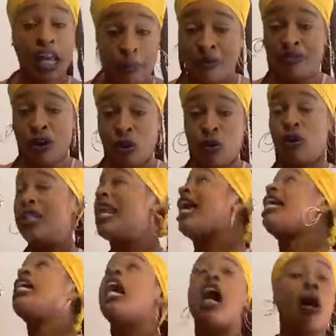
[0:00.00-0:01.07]
they coming for you.
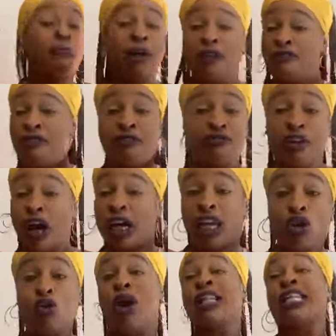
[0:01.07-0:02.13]
They coming for
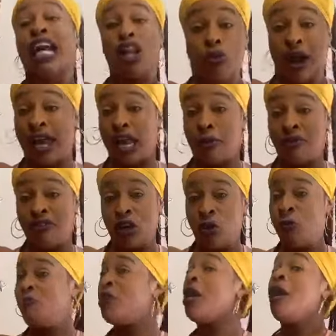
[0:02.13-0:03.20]
fucking you. I tell you why they coming for
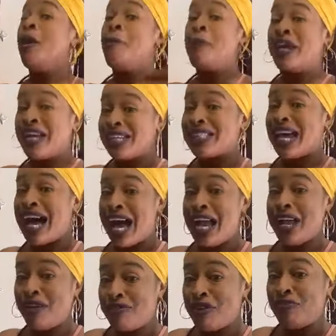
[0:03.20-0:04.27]
you. Because
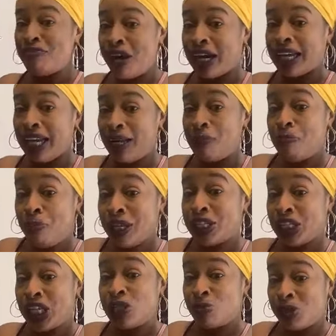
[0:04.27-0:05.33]
I have the fucking
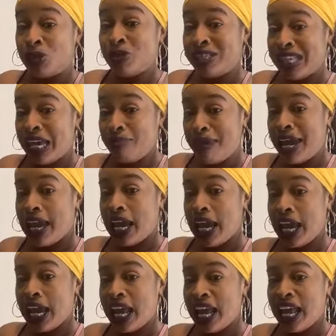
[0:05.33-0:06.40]
pictures would you send me.
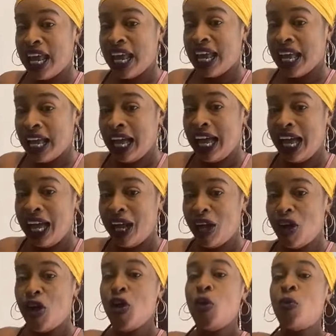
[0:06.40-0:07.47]
Huh?
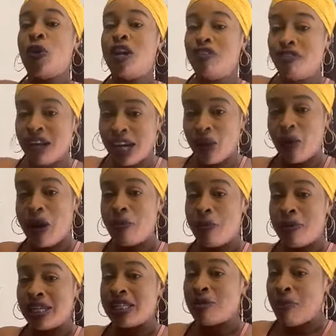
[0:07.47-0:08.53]
With the fucking
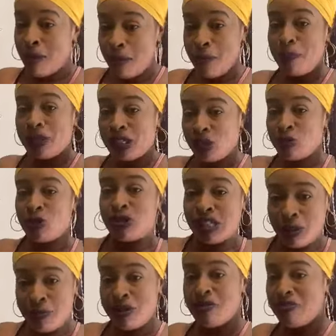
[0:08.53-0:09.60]
wave permits. You remember the pictures would
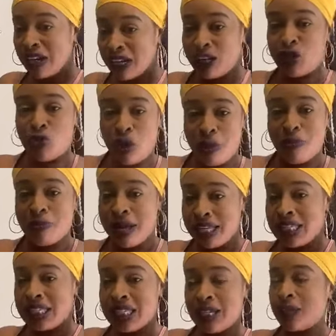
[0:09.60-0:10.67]
you send me the fucking two wave
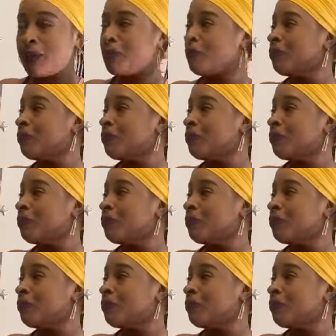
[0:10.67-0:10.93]
permits,